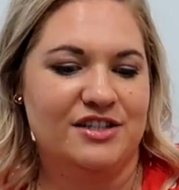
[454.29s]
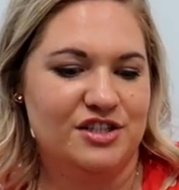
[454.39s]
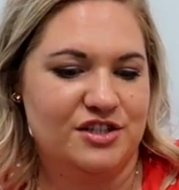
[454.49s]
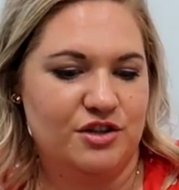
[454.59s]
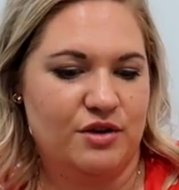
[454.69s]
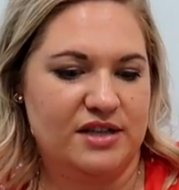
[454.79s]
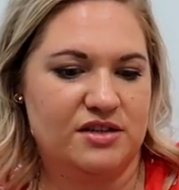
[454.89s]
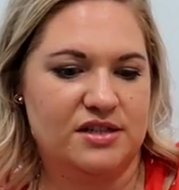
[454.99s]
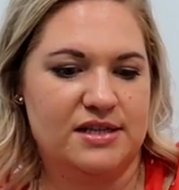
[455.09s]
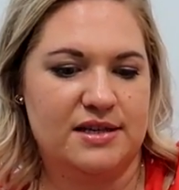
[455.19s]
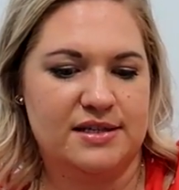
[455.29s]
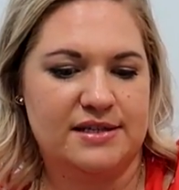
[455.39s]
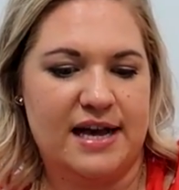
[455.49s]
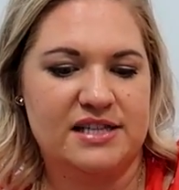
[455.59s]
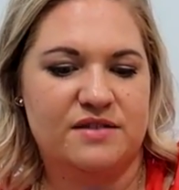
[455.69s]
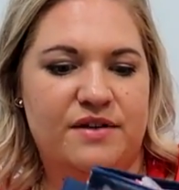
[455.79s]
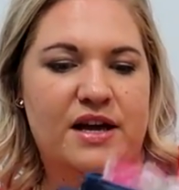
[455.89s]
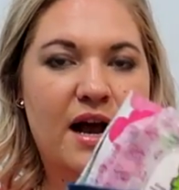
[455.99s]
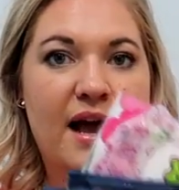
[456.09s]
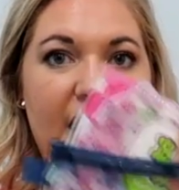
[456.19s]
just so you guys could see the size of
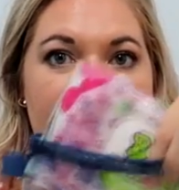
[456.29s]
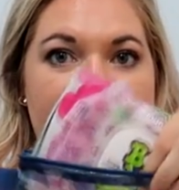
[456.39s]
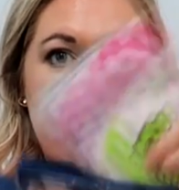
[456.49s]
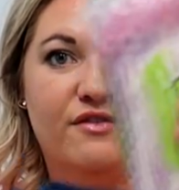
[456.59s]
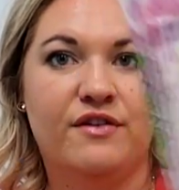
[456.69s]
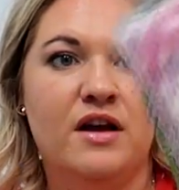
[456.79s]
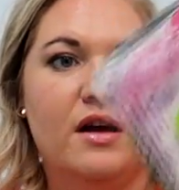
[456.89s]
it, I have